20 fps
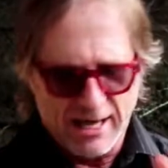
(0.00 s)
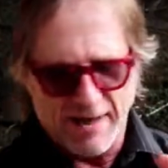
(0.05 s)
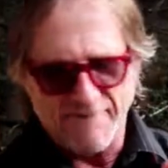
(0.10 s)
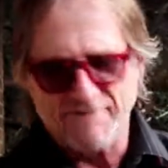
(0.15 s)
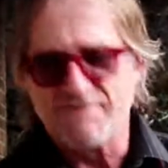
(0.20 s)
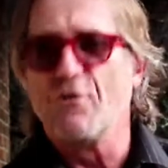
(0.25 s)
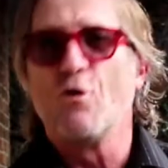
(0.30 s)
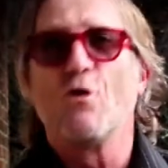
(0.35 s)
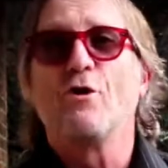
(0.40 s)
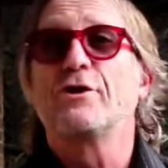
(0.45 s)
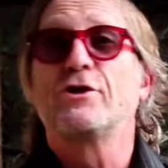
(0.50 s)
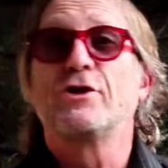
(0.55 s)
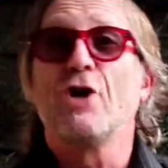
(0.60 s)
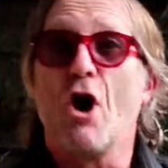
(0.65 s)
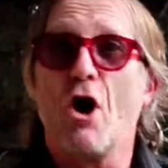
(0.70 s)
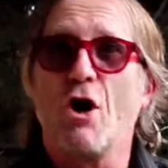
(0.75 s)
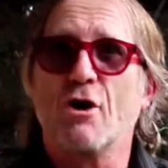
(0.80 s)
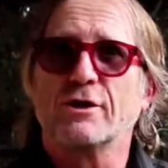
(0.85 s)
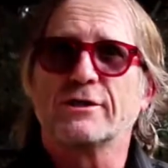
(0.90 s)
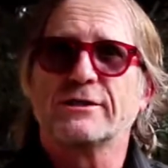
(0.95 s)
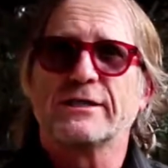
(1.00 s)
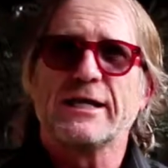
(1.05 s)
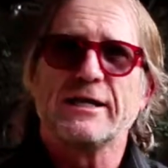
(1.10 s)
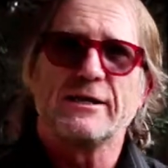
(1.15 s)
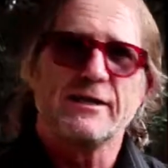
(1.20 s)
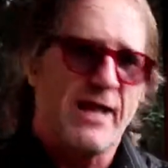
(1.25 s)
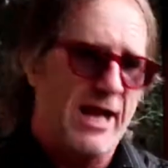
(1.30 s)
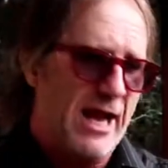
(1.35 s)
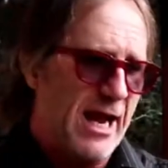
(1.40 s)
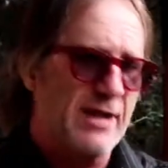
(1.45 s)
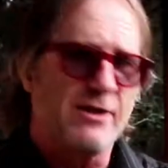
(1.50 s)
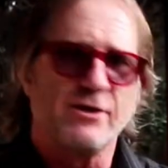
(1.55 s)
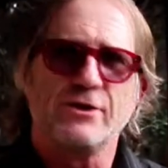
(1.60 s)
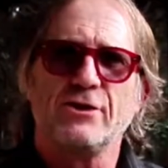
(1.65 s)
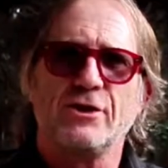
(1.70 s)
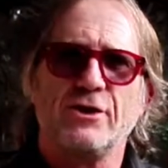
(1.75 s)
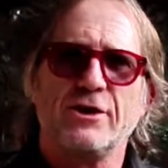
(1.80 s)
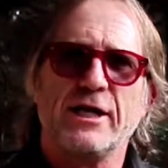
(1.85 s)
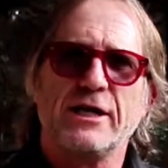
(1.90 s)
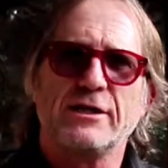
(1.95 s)
for dogs, and
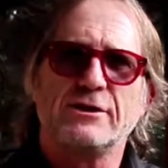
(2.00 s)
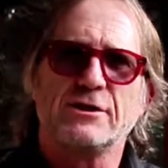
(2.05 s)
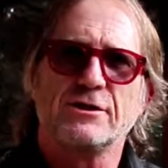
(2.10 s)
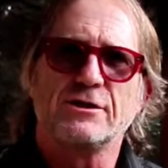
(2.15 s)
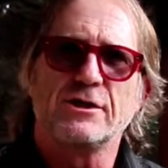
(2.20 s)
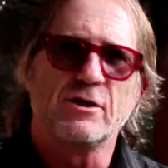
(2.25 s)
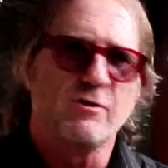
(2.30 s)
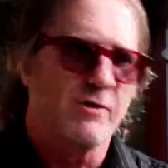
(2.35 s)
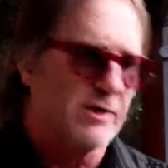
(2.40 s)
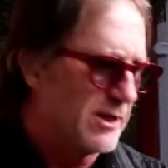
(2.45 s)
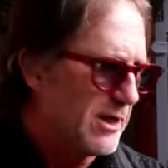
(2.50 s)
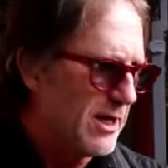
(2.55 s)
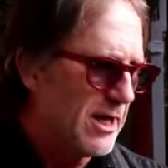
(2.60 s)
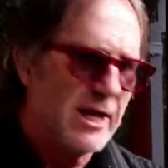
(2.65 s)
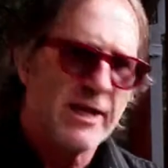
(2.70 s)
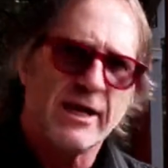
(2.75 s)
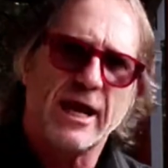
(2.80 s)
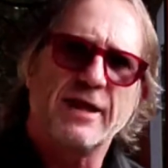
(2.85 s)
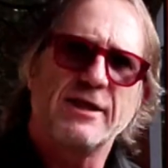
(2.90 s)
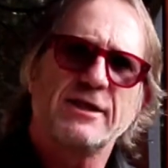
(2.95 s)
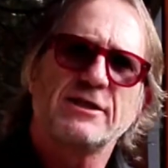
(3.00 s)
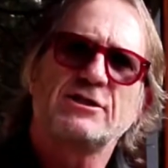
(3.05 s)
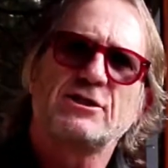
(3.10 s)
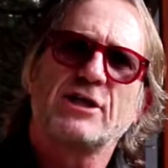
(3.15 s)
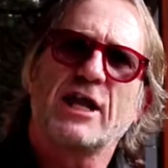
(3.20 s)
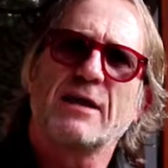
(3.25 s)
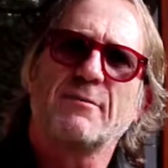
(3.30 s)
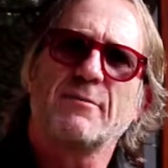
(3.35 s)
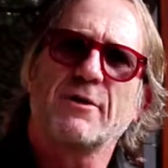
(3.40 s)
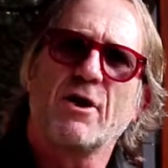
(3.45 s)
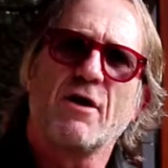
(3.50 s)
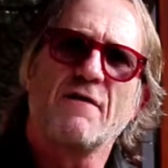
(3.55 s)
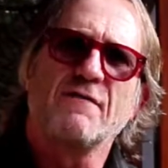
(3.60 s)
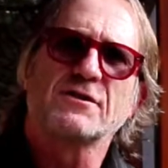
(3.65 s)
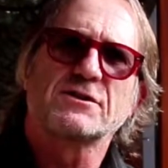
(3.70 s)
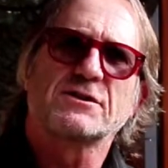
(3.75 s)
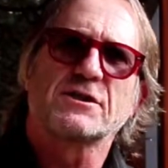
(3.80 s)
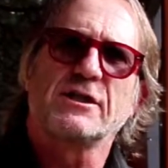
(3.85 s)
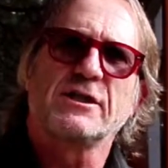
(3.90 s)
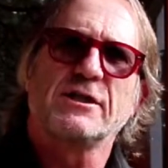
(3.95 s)
you need to do it. Now this gentleman
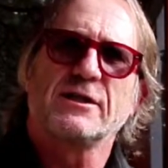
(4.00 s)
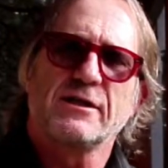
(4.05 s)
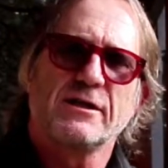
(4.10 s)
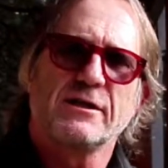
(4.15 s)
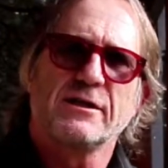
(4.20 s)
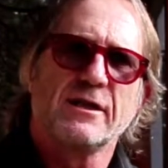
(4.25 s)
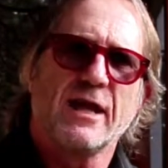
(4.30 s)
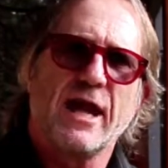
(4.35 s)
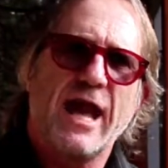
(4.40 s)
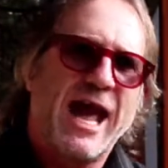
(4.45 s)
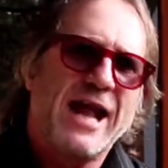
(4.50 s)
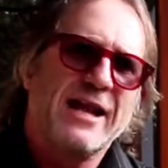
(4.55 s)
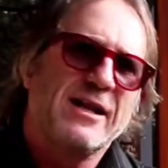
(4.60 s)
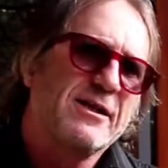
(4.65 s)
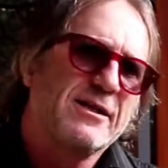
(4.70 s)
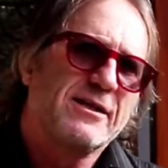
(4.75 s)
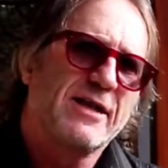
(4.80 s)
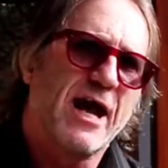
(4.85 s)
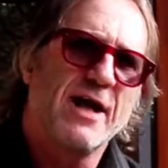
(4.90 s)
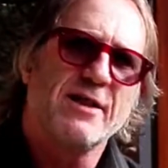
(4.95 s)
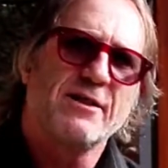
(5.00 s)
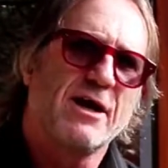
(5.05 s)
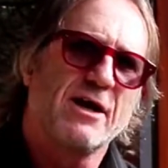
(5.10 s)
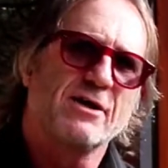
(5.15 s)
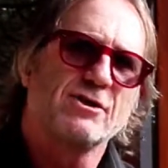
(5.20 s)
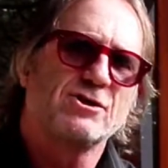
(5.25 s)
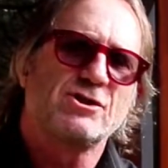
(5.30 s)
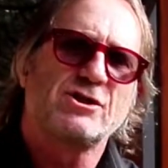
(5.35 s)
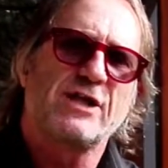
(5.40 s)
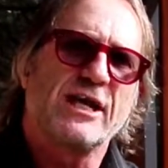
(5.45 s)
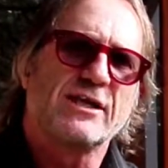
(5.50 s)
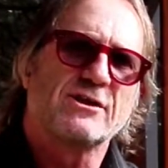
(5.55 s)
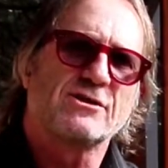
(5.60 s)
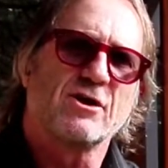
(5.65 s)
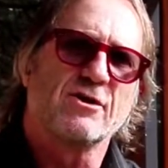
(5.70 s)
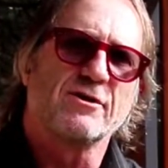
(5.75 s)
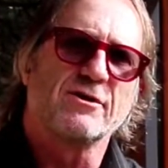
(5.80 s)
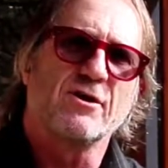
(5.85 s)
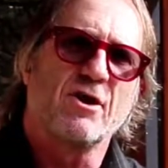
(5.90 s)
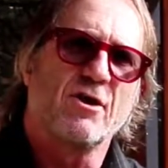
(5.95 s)
obviously hadn't done those checks
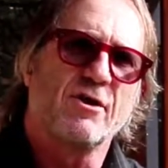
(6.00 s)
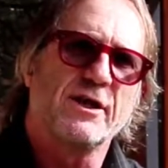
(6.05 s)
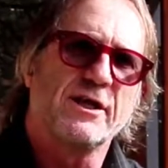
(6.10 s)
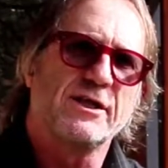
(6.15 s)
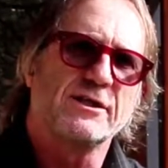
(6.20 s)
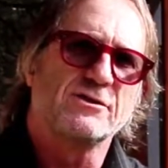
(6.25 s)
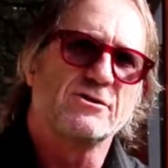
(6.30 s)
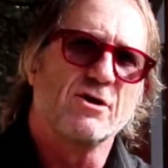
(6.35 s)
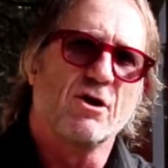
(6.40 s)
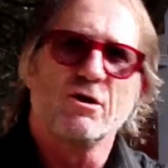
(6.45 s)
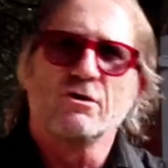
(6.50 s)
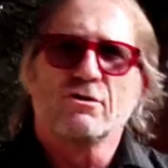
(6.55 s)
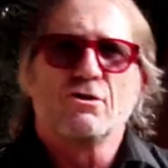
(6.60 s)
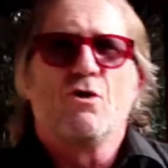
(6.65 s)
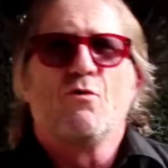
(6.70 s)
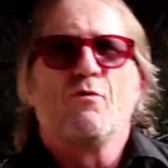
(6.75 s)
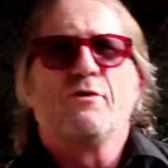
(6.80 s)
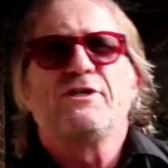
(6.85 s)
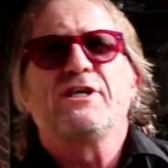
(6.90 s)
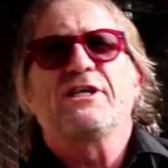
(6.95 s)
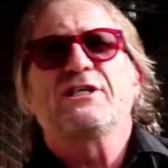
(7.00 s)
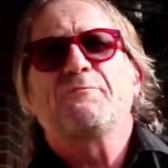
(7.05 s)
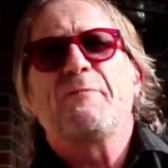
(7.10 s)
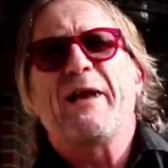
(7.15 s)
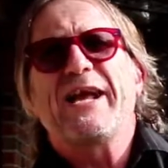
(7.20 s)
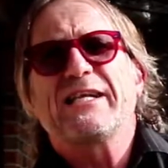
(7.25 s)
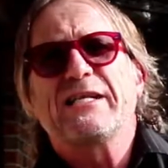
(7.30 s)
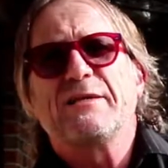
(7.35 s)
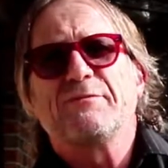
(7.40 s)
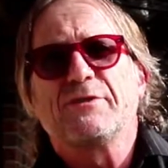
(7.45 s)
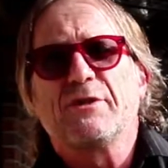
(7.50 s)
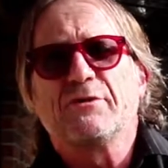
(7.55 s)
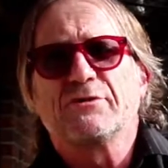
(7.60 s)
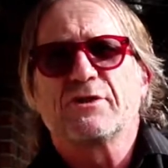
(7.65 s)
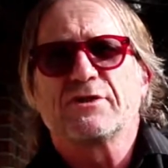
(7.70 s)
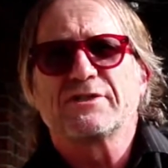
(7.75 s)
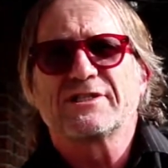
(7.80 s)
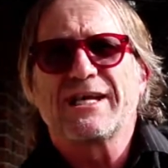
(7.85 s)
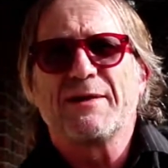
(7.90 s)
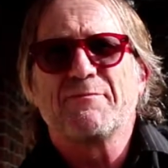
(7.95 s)
on his dog, nor would you expect him to. It's
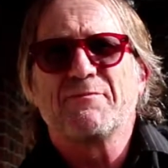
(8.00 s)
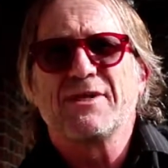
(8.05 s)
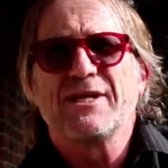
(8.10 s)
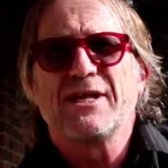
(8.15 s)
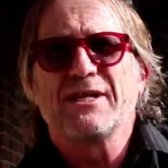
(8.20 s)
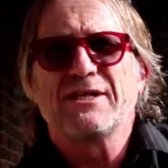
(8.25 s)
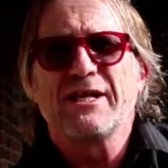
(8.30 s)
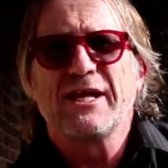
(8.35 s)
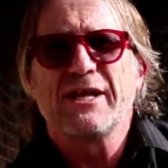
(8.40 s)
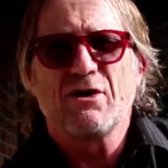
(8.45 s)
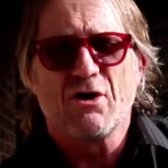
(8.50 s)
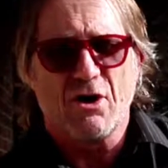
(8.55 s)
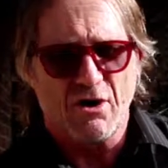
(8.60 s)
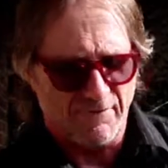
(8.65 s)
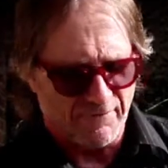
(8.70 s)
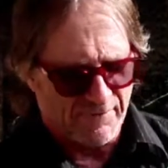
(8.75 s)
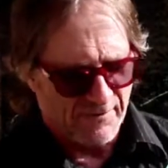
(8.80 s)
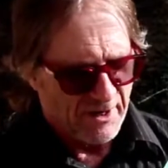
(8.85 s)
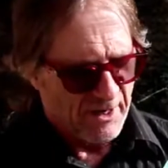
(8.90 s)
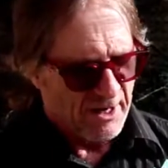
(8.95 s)
not something you think of.